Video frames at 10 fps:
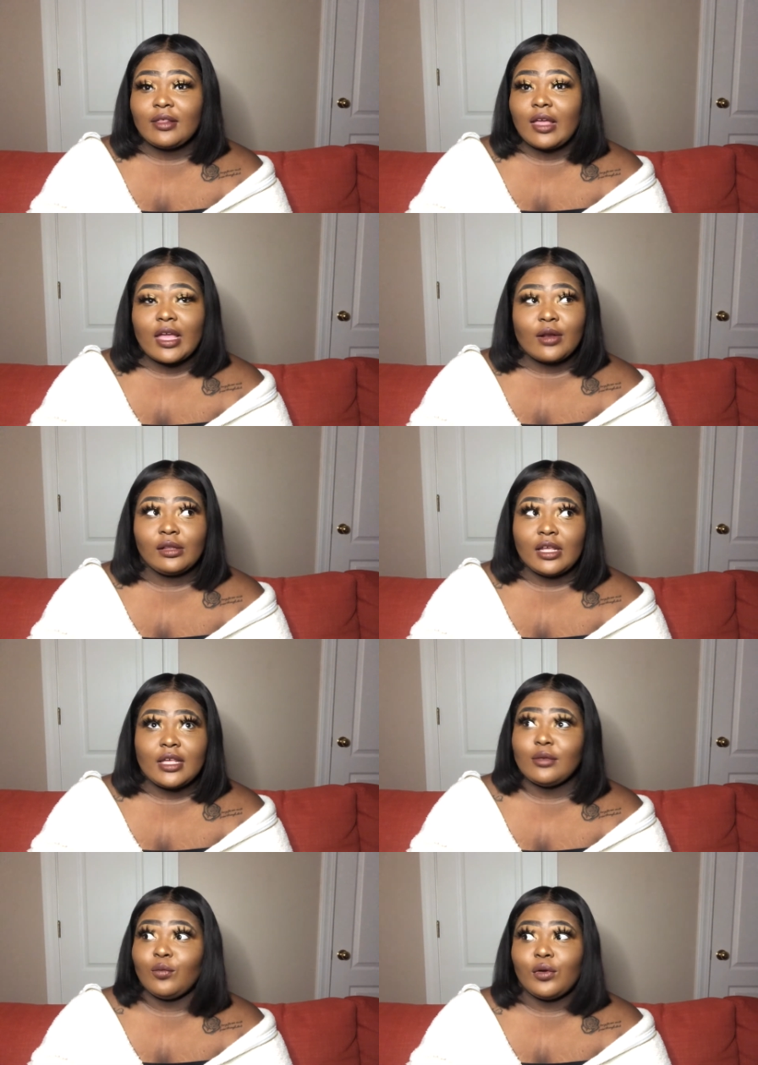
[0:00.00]
at
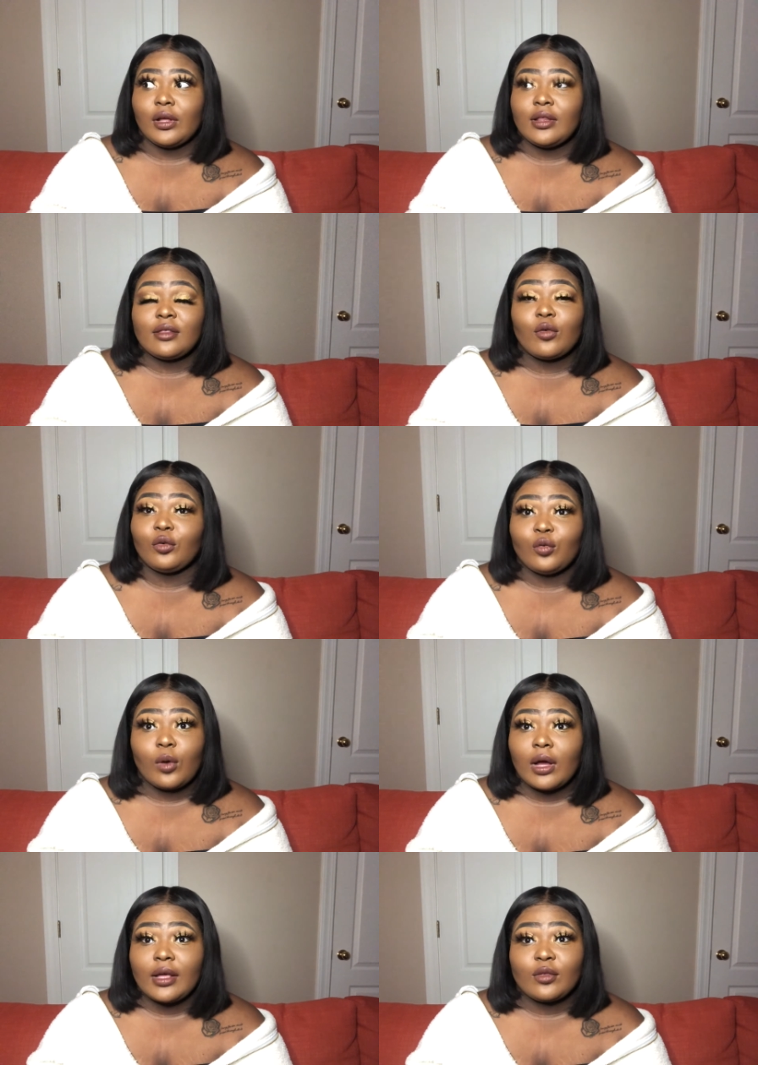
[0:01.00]
least once or
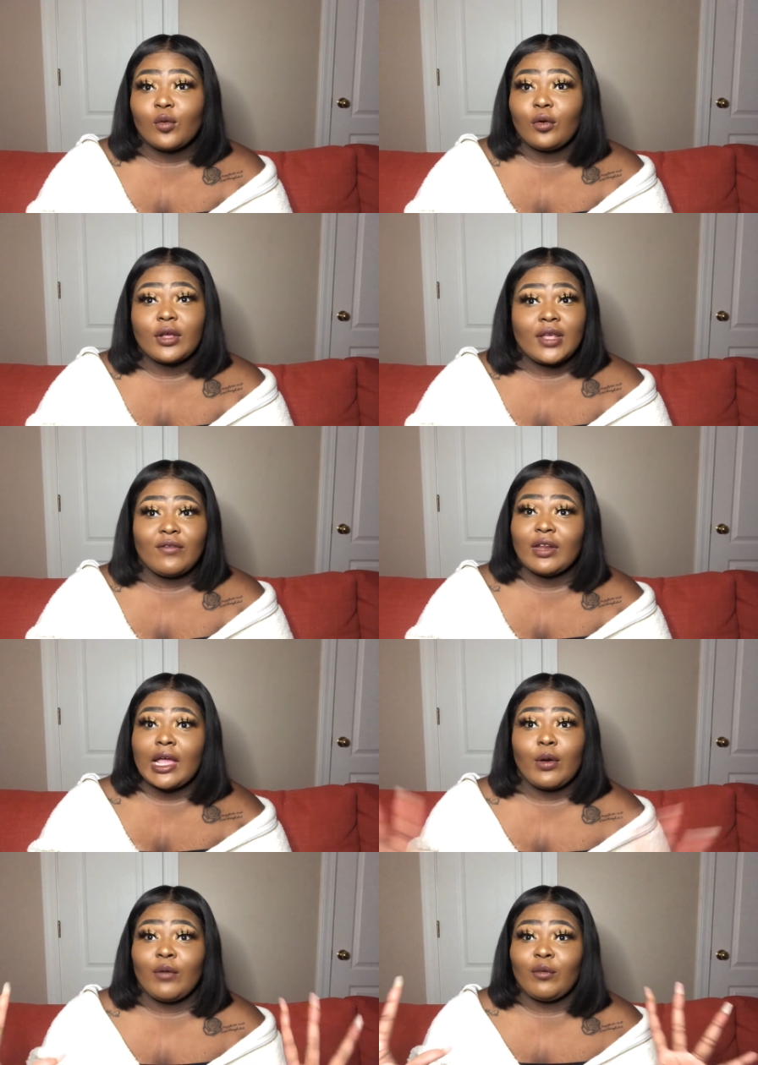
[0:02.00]
twice or even
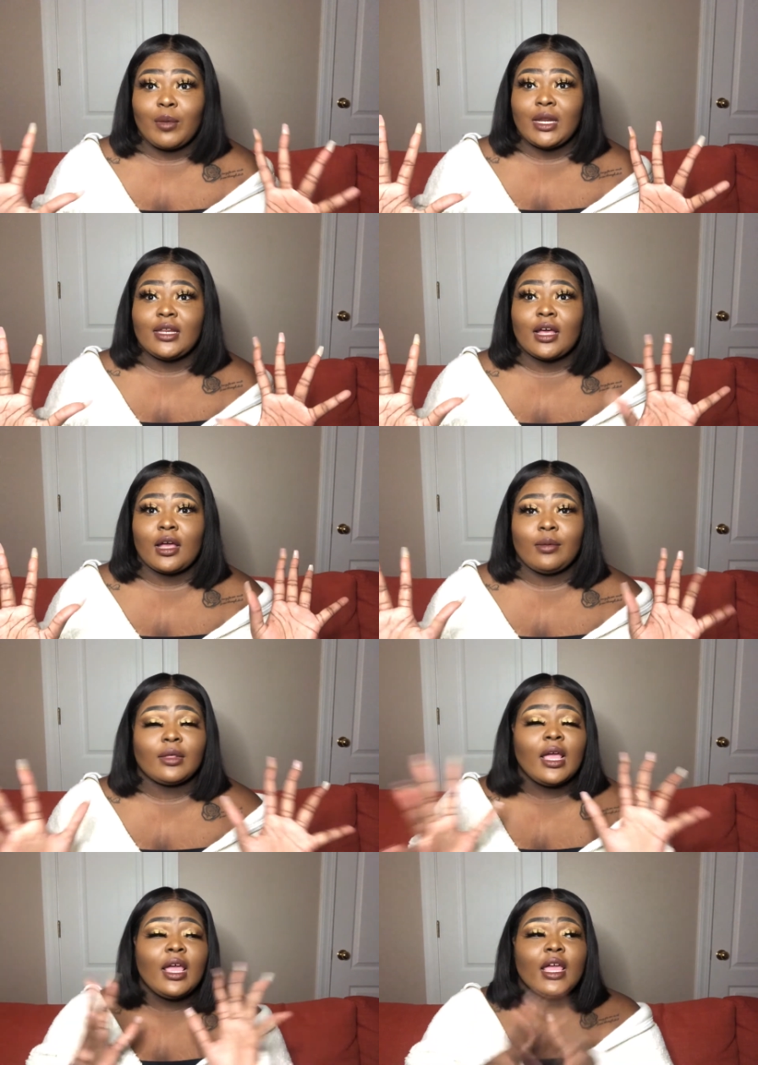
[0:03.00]
however many times
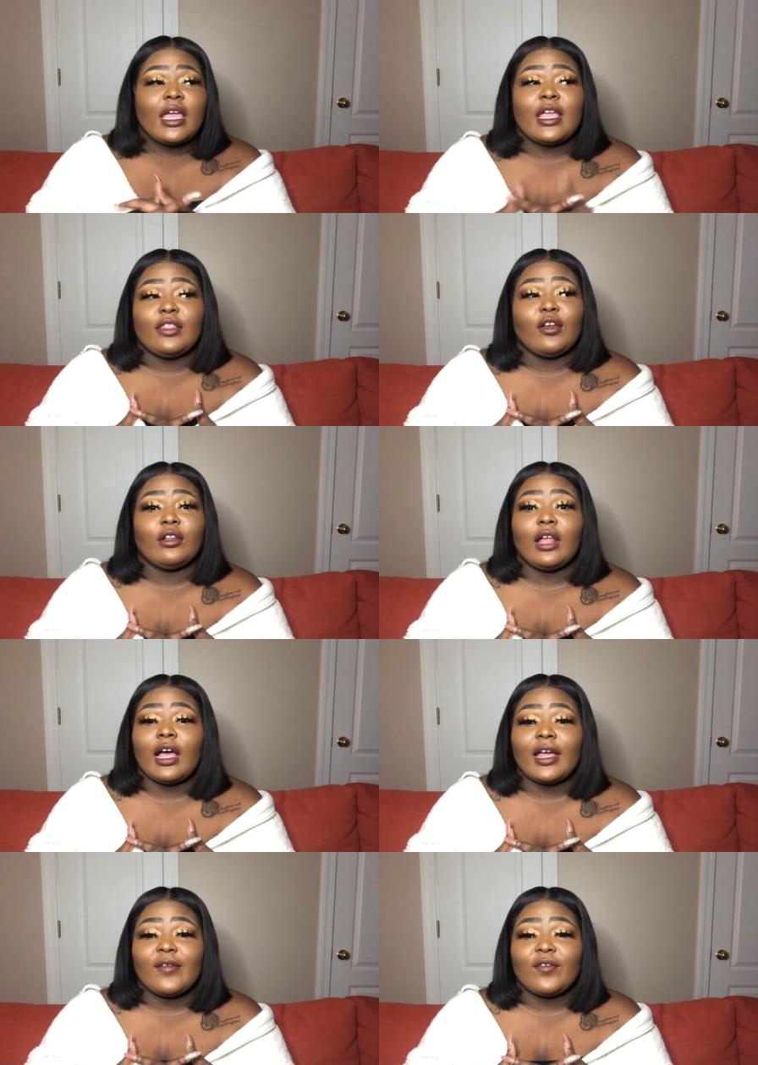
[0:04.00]
in their
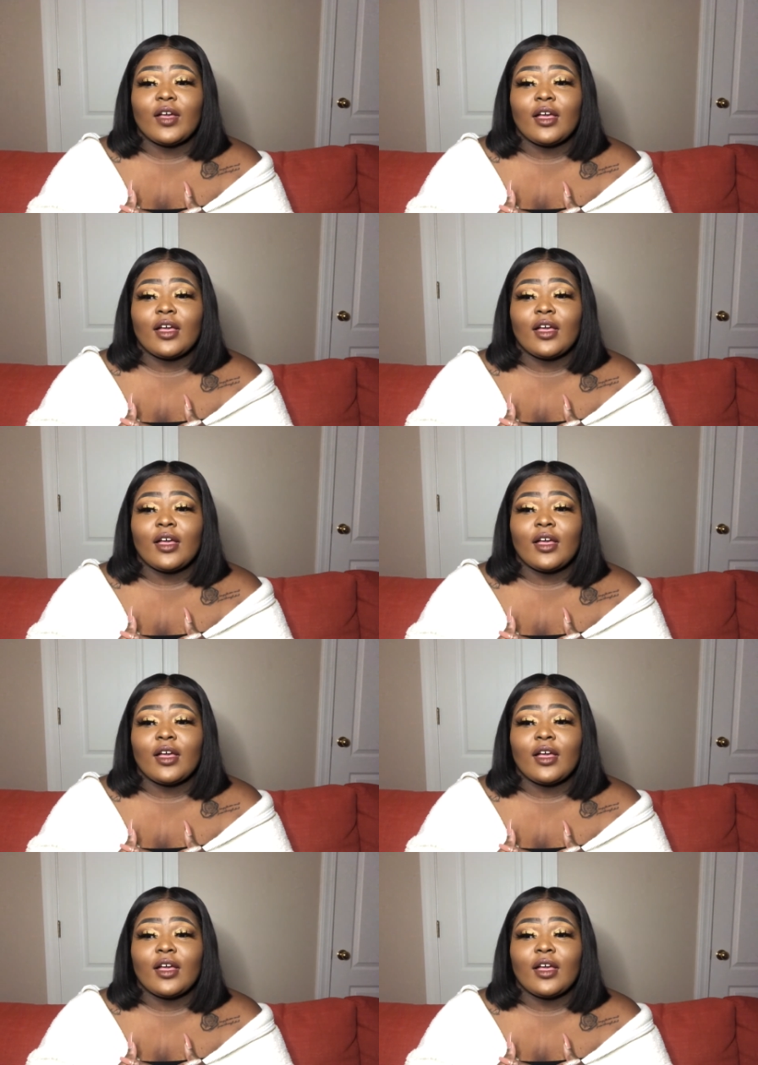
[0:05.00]
life.